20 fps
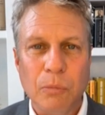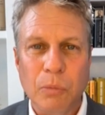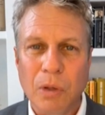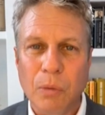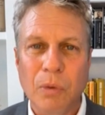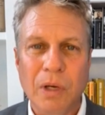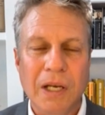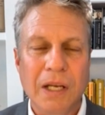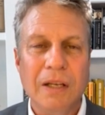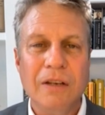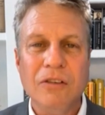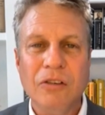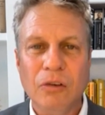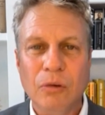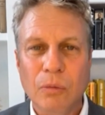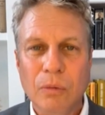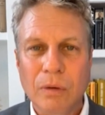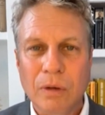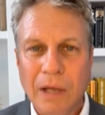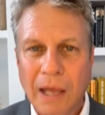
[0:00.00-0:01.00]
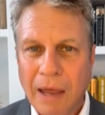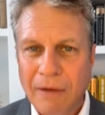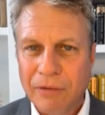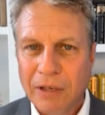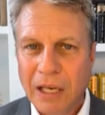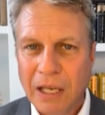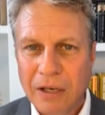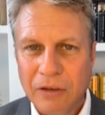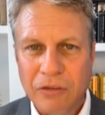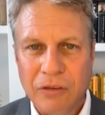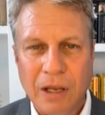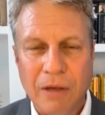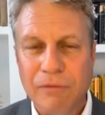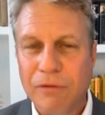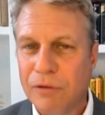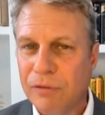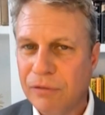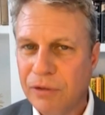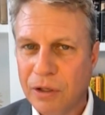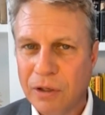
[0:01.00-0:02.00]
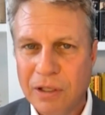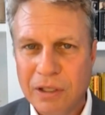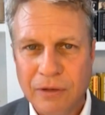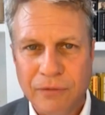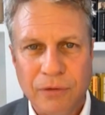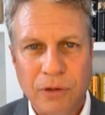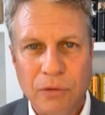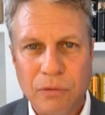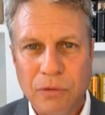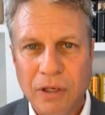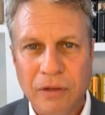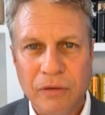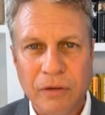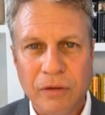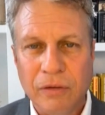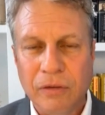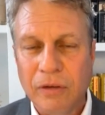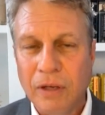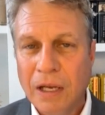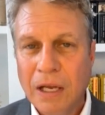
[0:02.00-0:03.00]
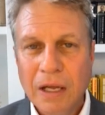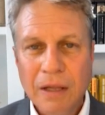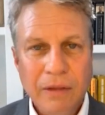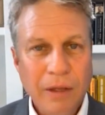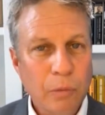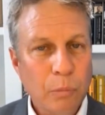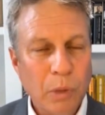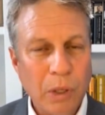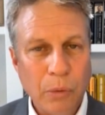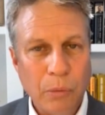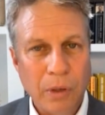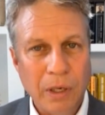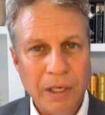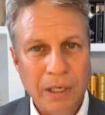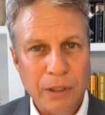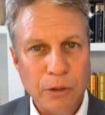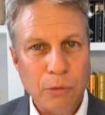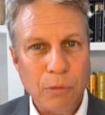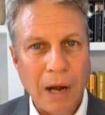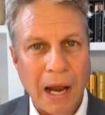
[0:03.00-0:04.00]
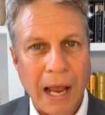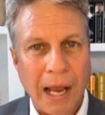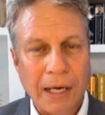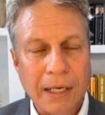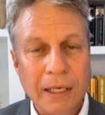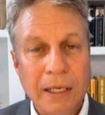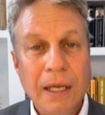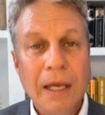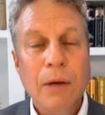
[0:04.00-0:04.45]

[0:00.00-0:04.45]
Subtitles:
We went into Afghanistan for very different reasons than we were in Iraq.